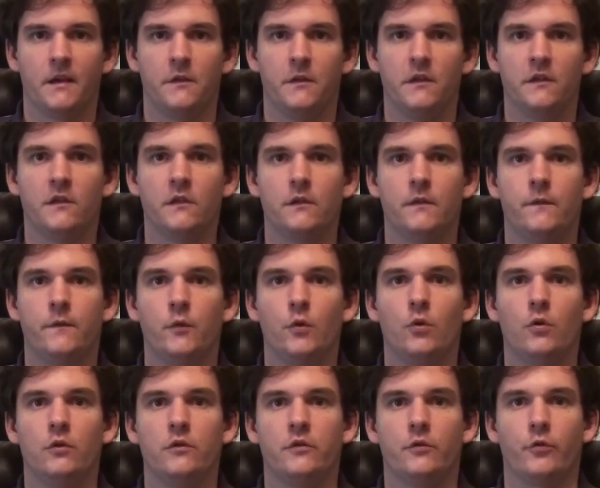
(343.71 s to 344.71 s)
This has
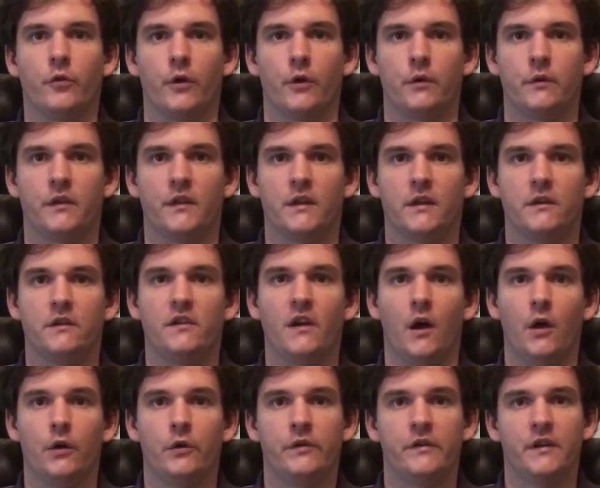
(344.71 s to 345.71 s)
fueled growth in
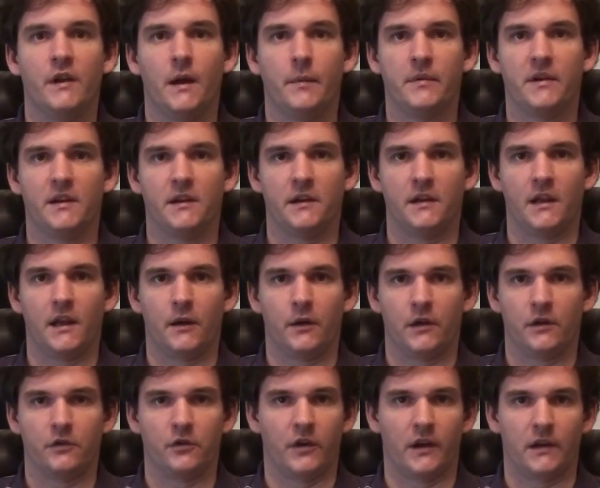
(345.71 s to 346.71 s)
dollar-denominated
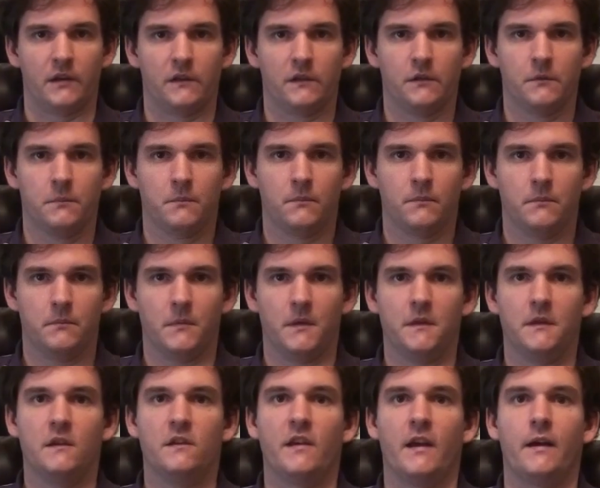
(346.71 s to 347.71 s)
carry trades,
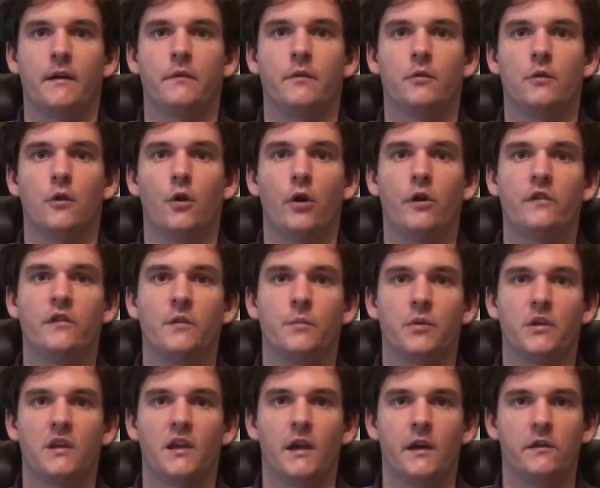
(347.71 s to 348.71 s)
and these have large
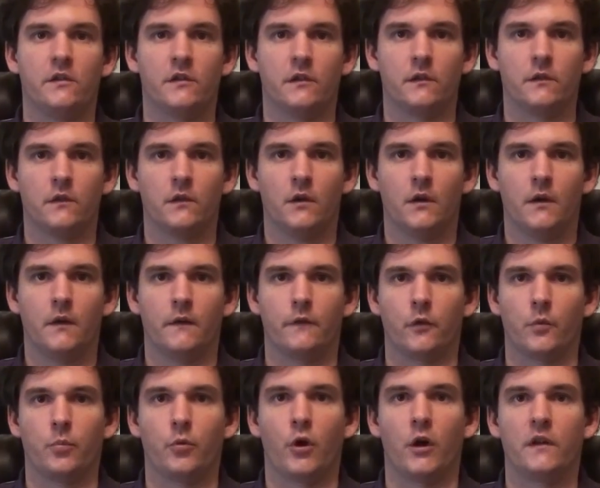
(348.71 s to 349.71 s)
implications
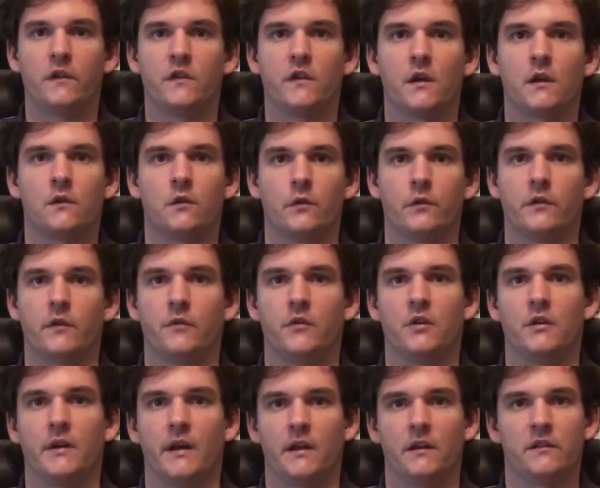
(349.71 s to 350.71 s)
for broad sectors of the
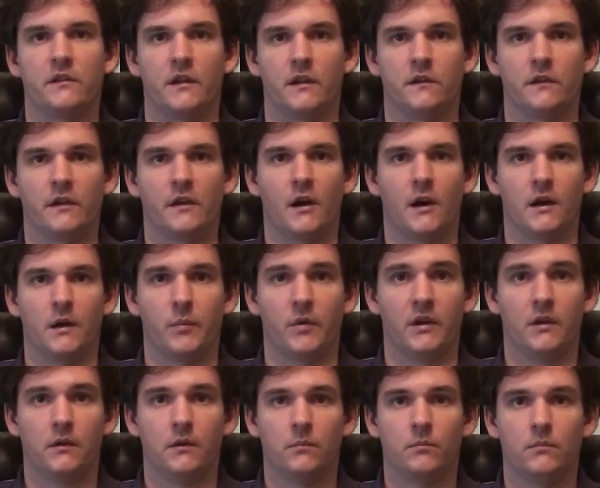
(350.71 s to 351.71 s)
United States
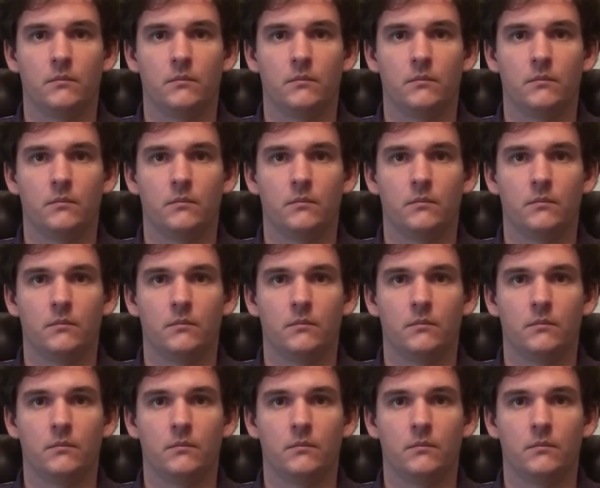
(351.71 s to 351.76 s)
economy.